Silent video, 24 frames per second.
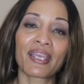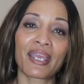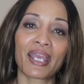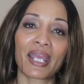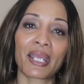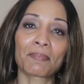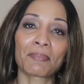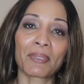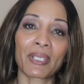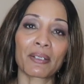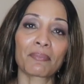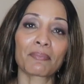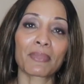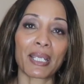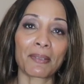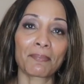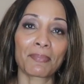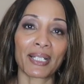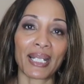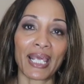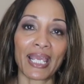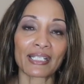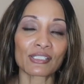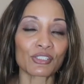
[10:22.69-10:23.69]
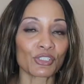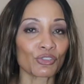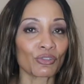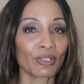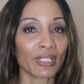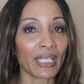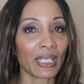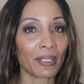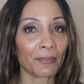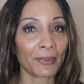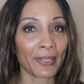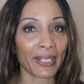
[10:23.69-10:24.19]
I paired my black
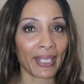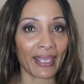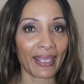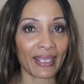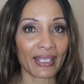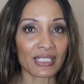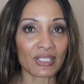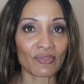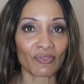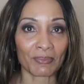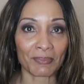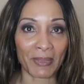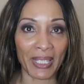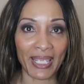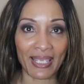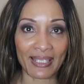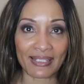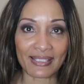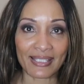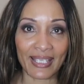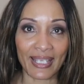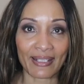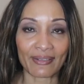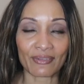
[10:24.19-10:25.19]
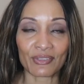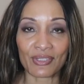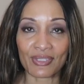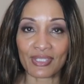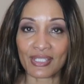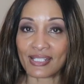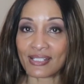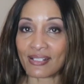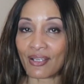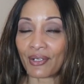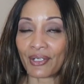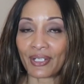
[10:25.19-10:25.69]
Julia pants from Ann Taylor.
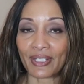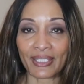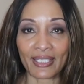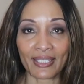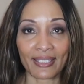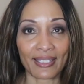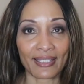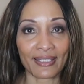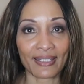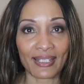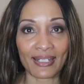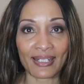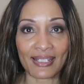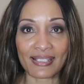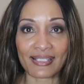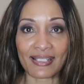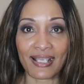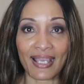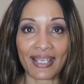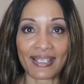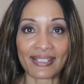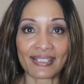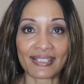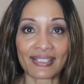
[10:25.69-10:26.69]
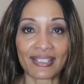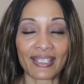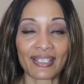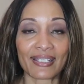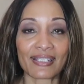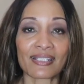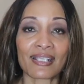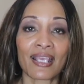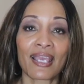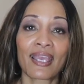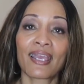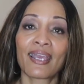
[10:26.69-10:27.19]
These are again in a size
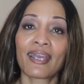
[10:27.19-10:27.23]
six.